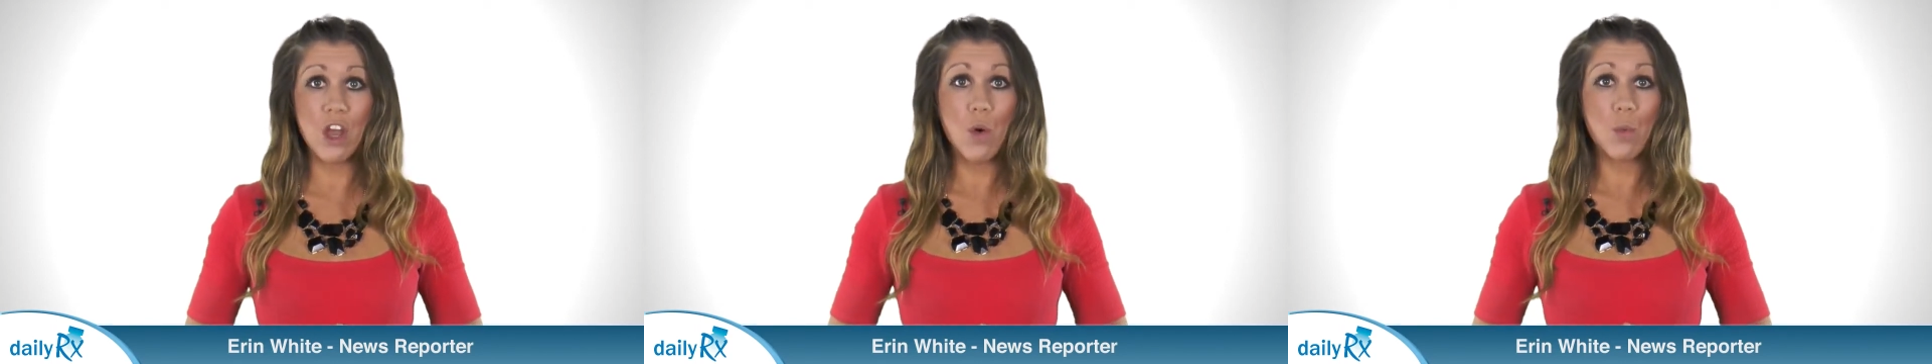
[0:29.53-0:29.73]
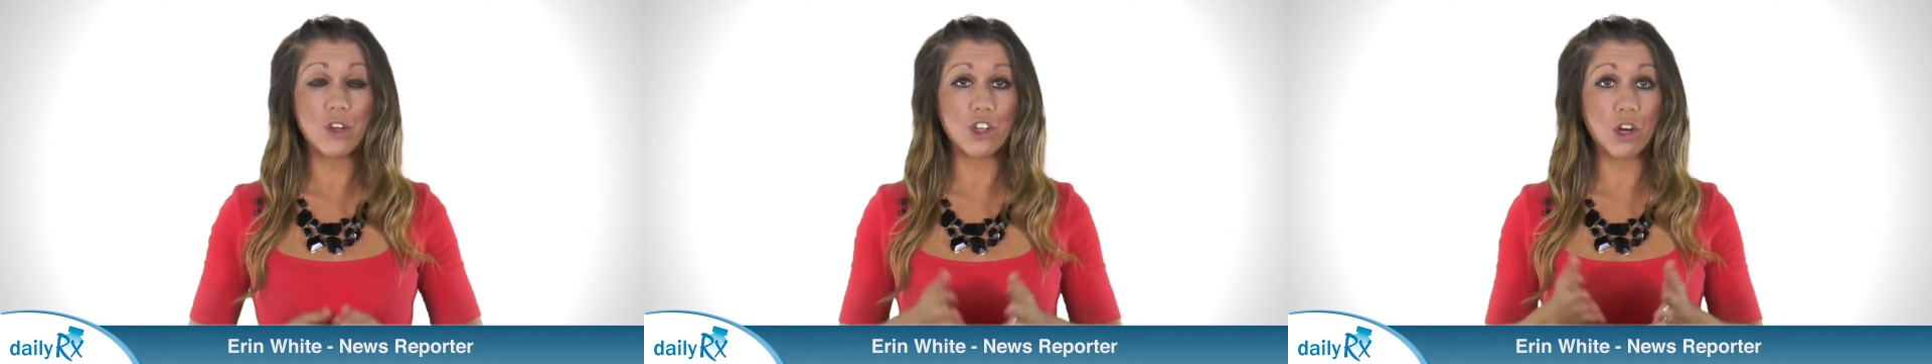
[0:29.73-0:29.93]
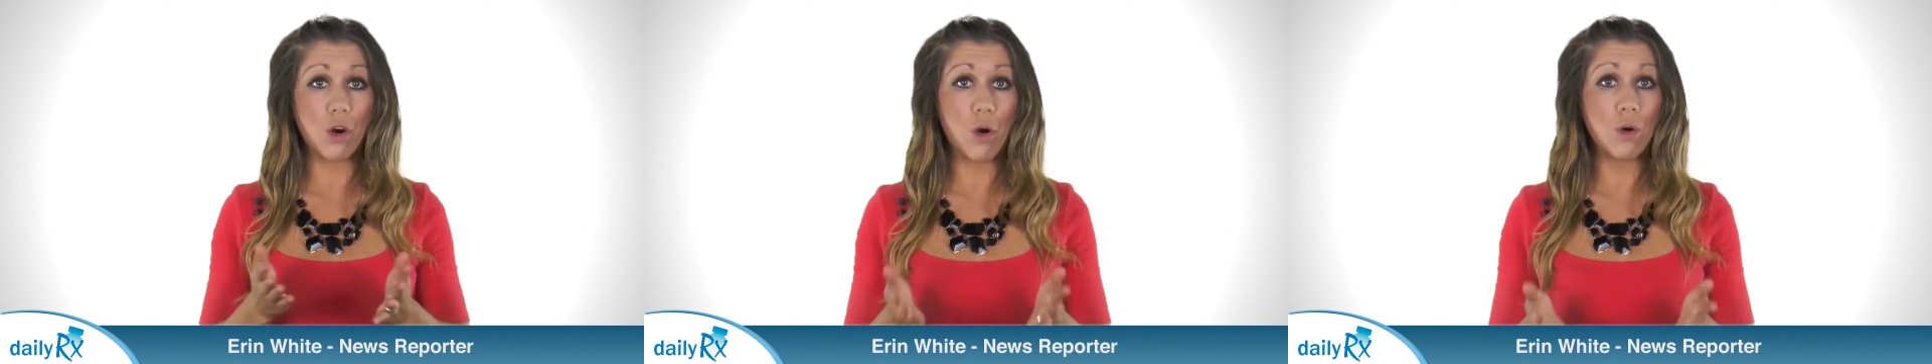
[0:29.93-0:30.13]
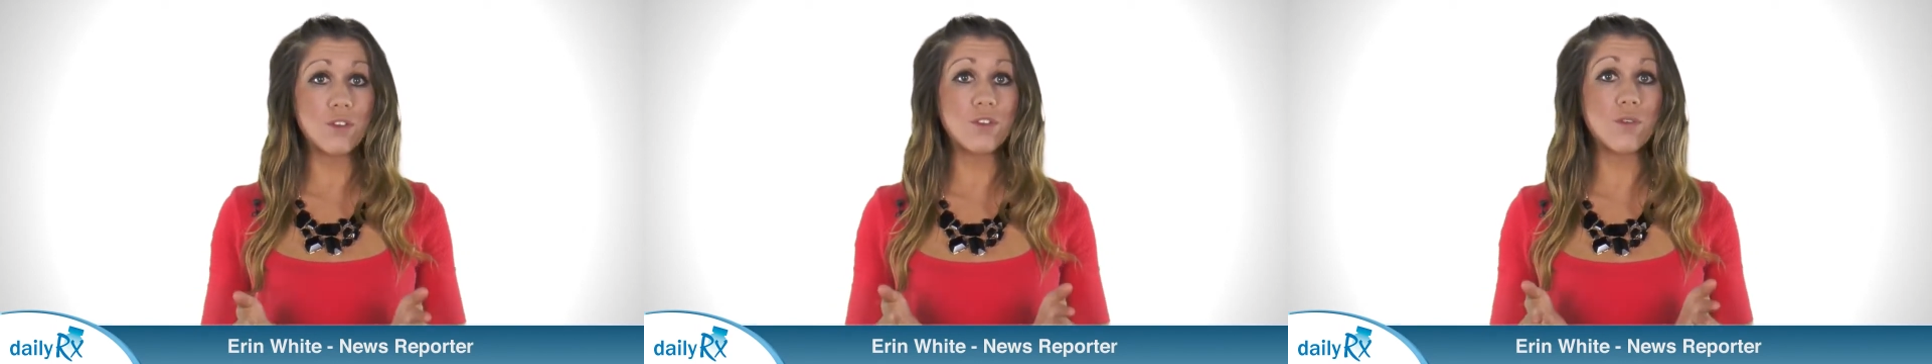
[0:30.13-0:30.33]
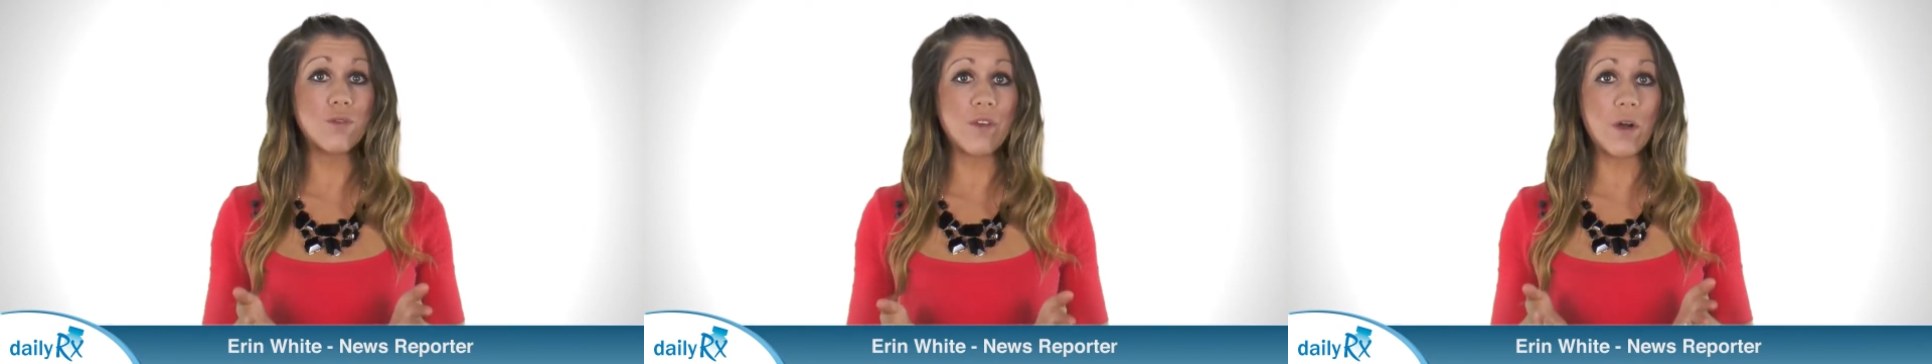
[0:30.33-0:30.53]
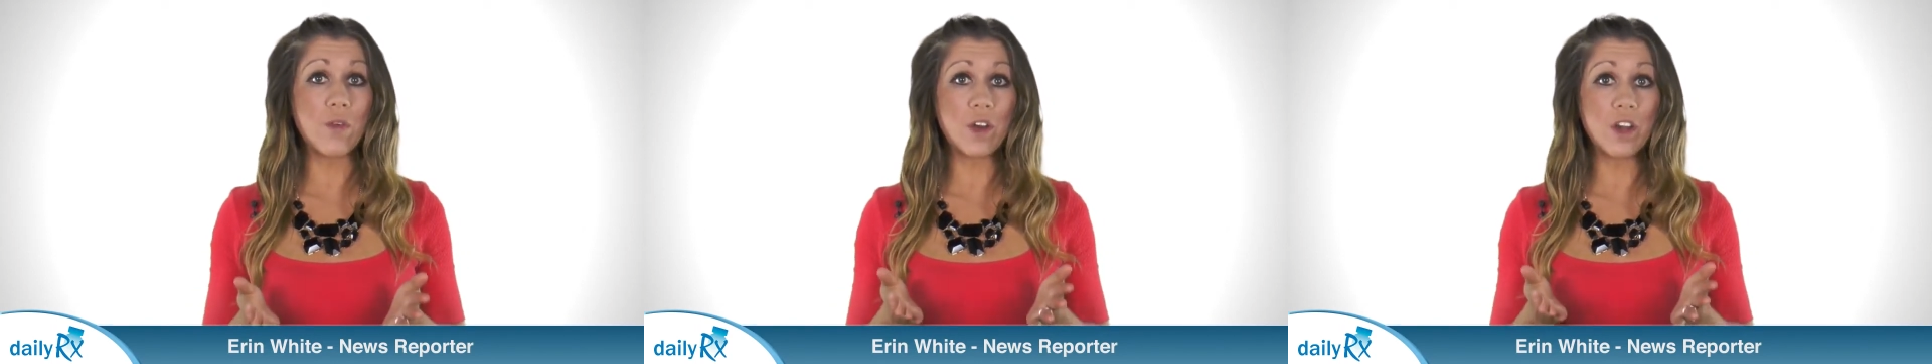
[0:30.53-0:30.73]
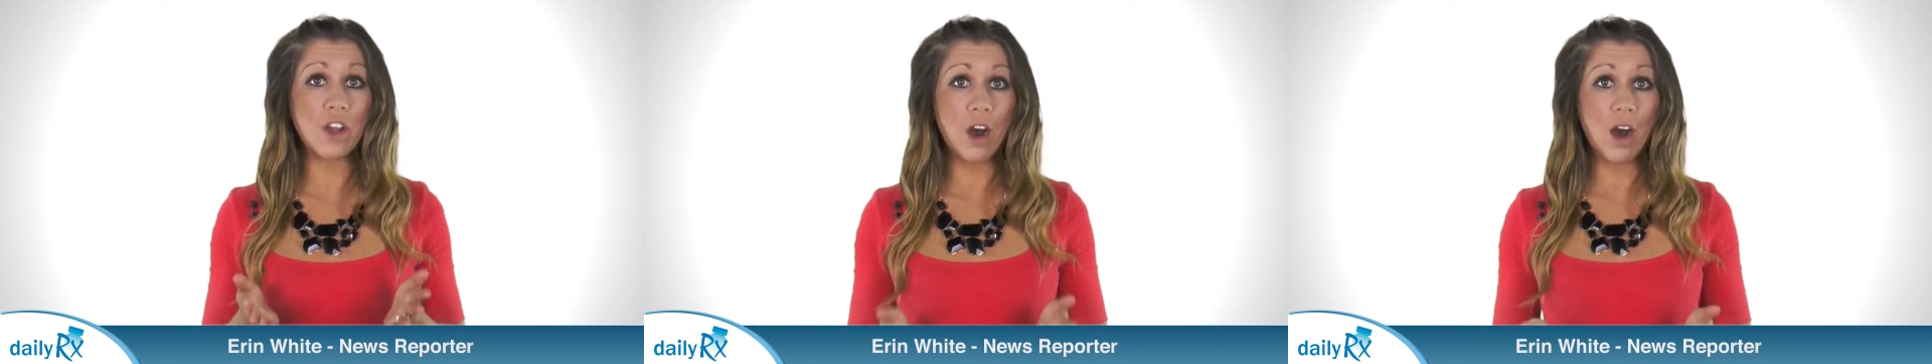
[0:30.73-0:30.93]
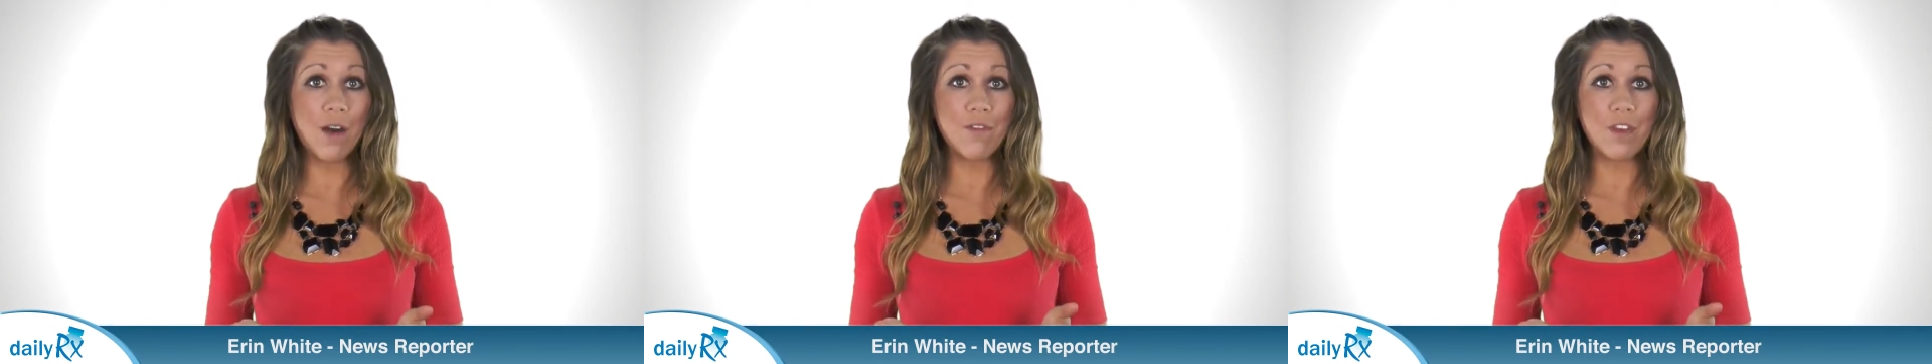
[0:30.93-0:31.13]
which are also found in
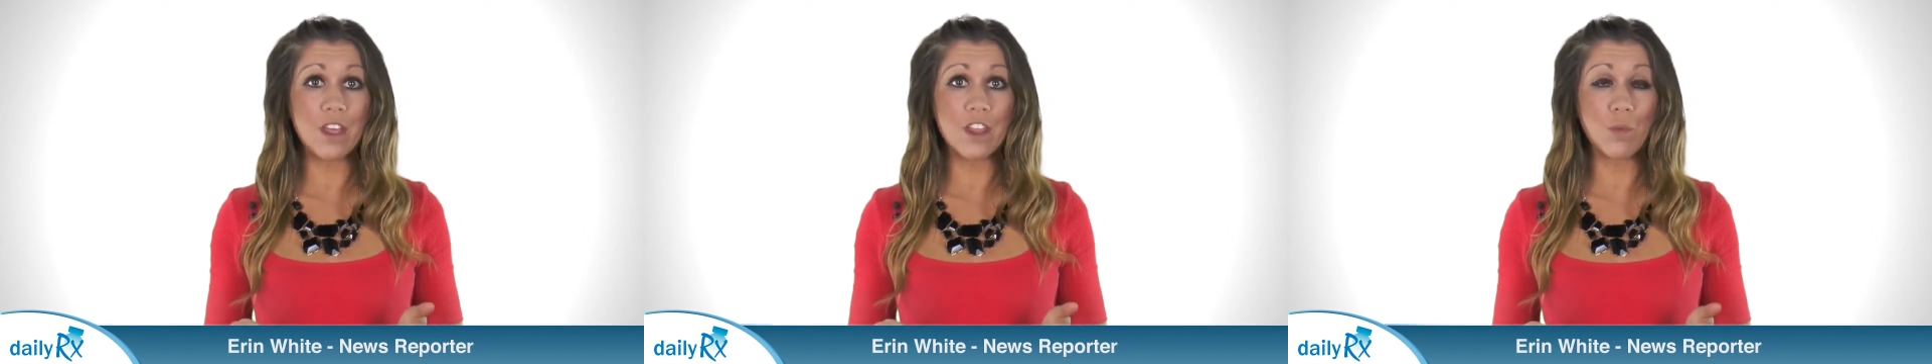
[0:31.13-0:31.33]
coffee,